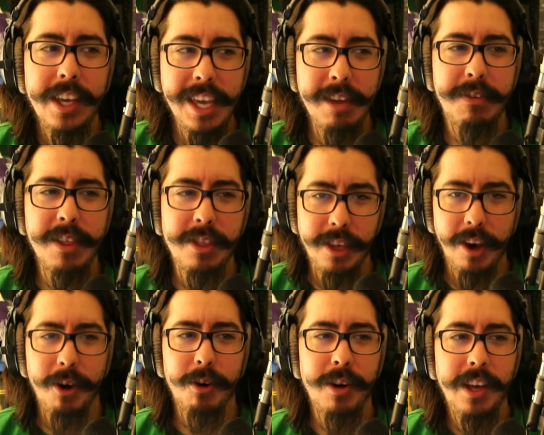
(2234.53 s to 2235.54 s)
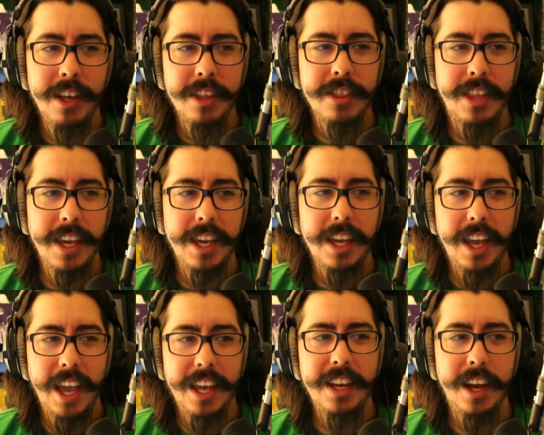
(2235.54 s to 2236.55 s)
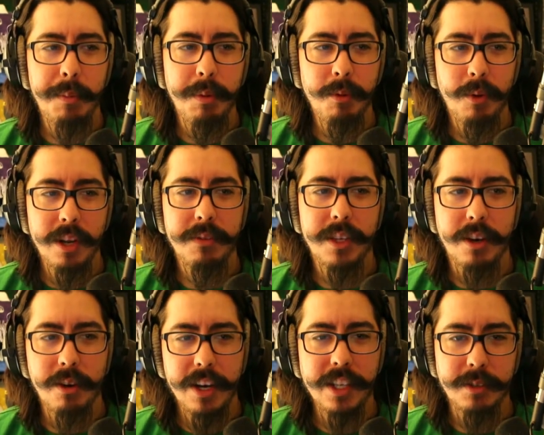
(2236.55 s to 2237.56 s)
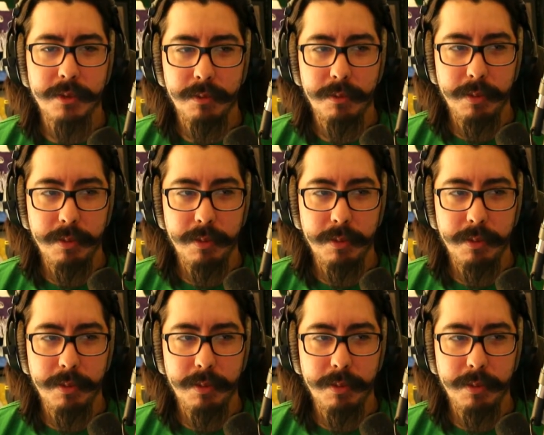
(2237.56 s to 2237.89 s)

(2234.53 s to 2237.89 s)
even though they ate up one of the greatest